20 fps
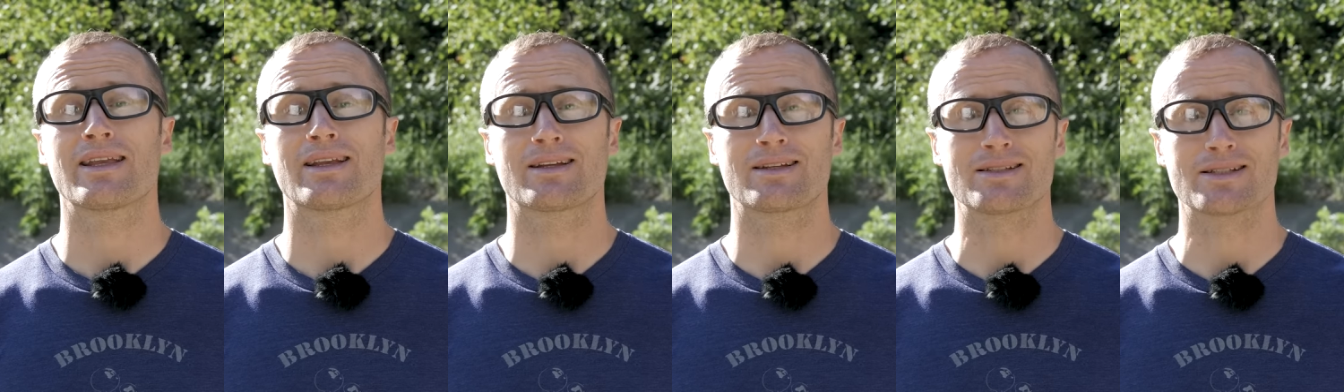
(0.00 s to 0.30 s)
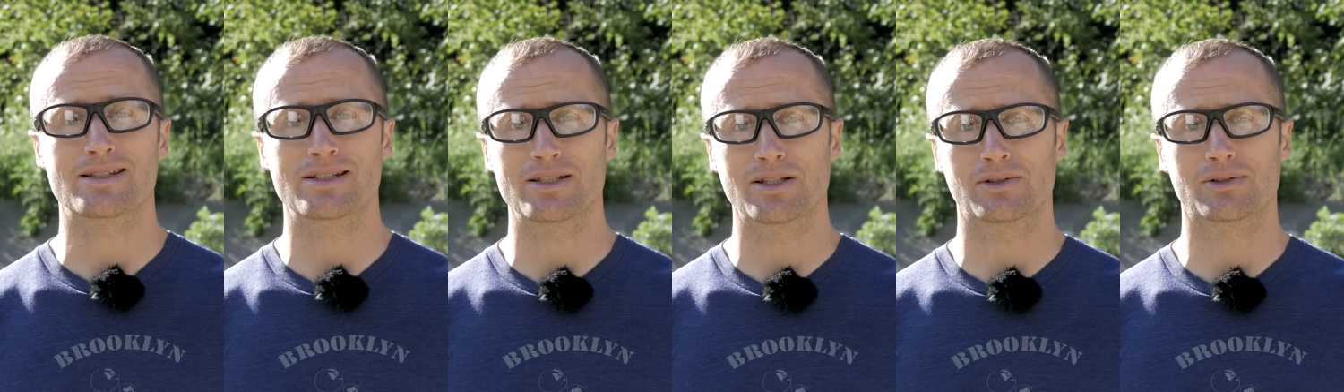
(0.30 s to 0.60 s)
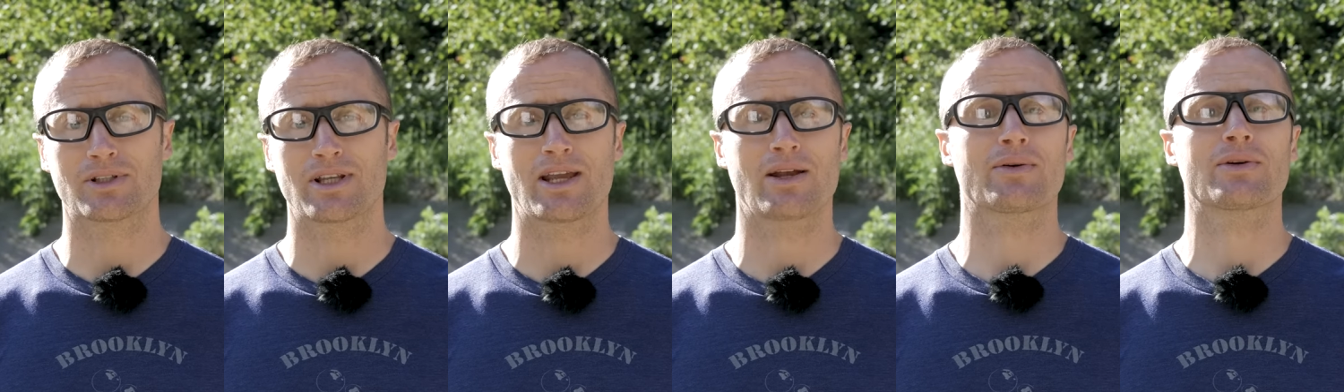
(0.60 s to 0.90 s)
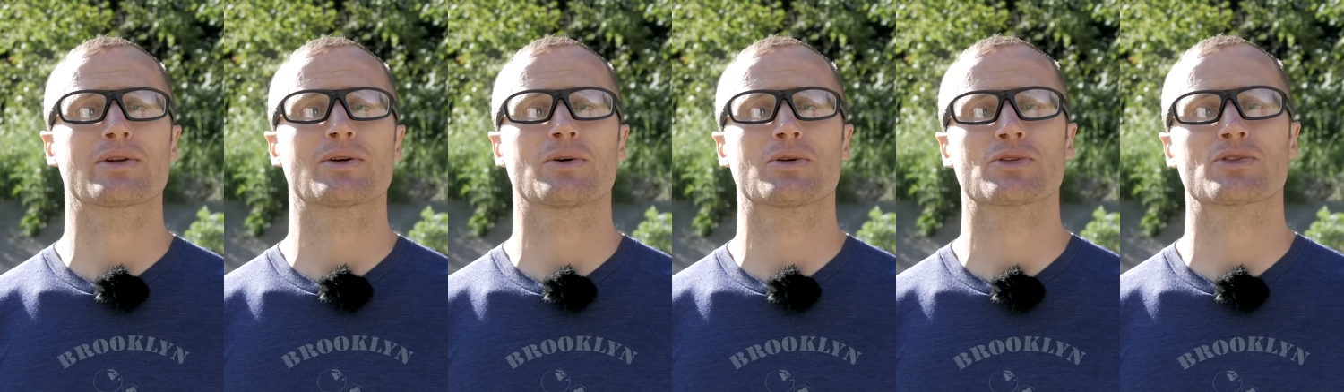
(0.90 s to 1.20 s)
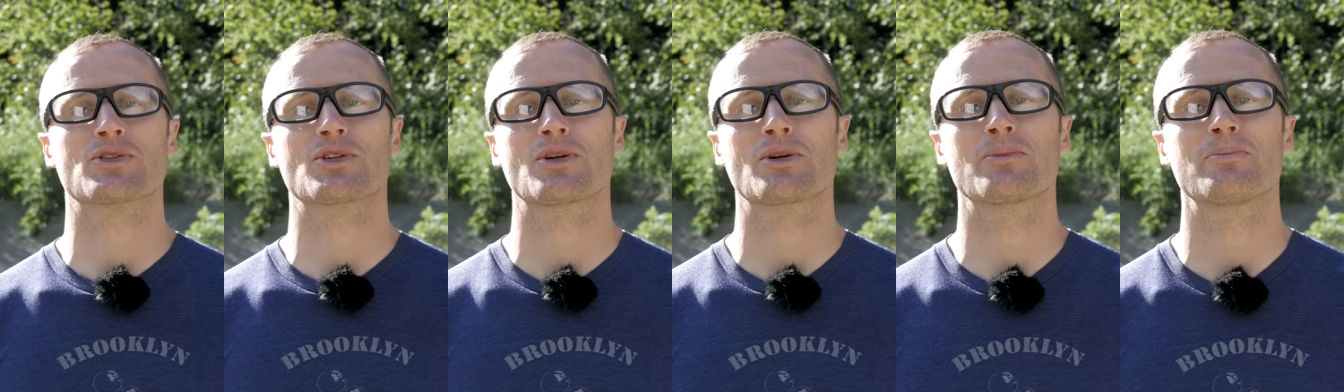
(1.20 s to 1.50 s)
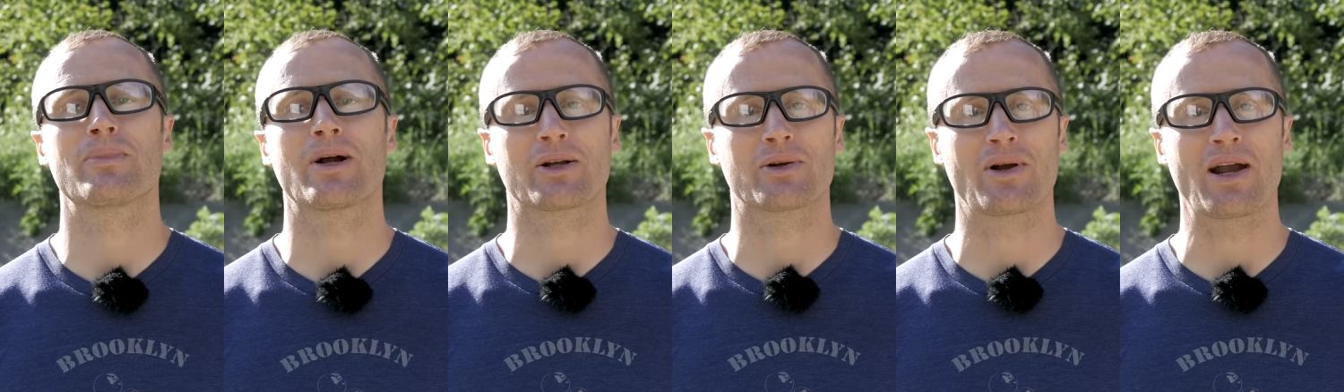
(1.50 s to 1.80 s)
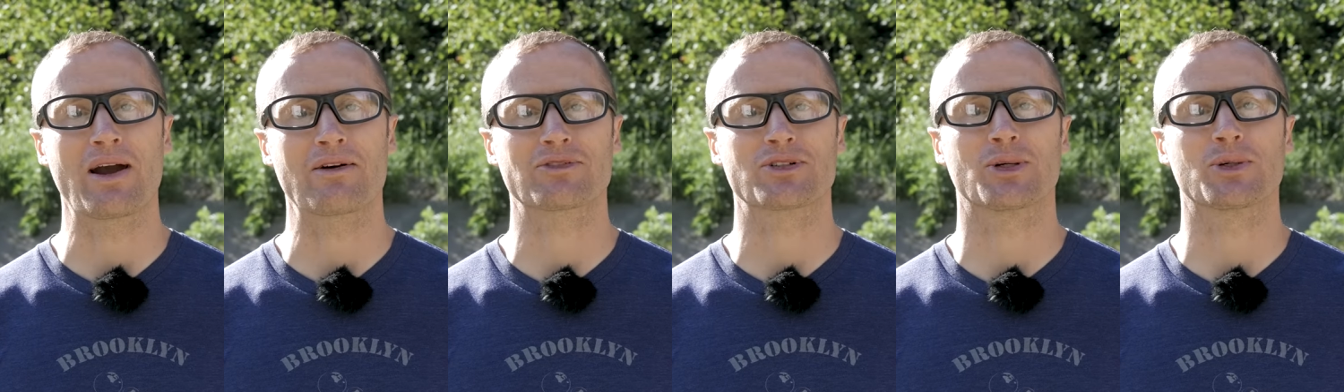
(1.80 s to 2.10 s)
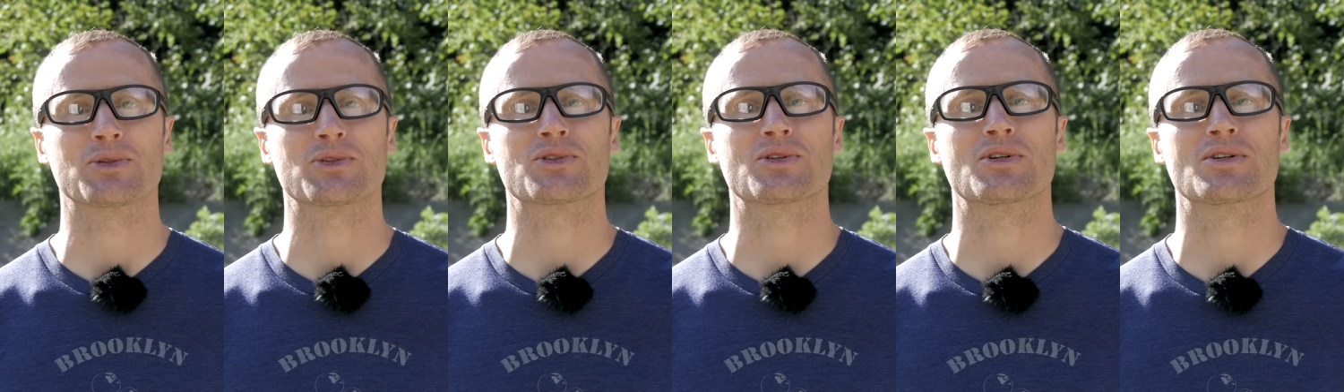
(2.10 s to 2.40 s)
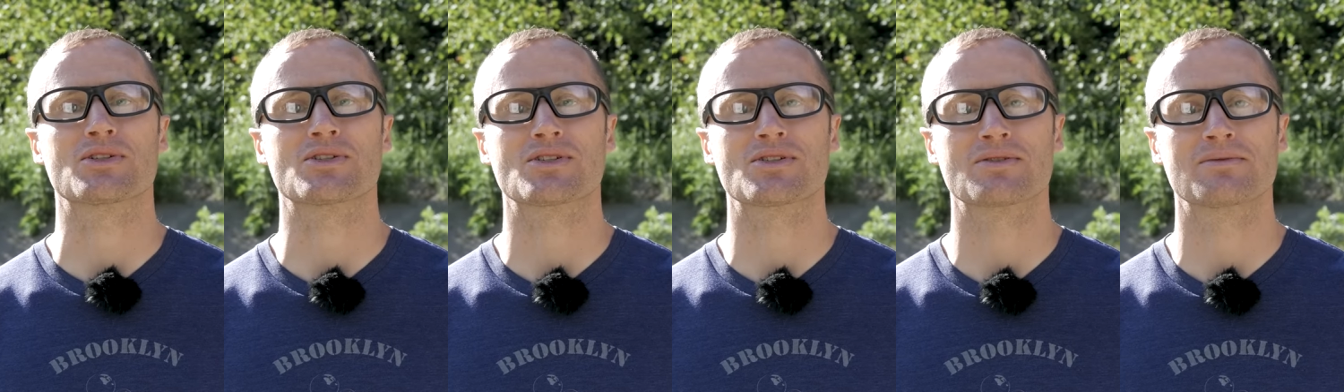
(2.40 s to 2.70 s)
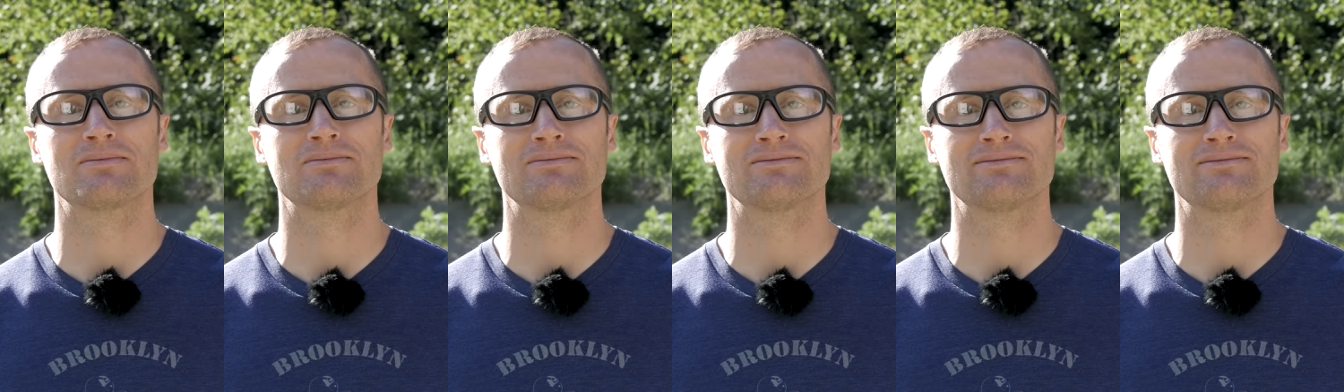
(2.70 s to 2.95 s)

concealed carry holster by Craft Holsters.